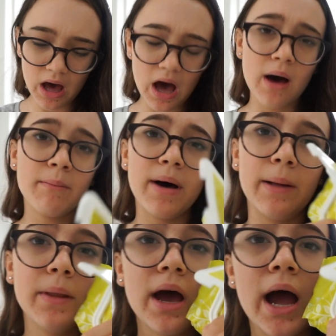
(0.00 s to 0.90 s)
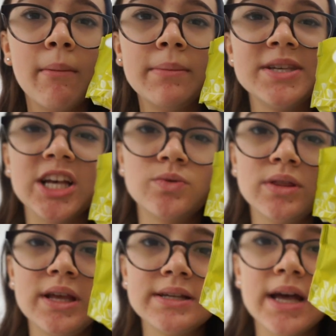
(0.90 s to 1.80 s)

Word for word: Um, but I'm obsessed with these.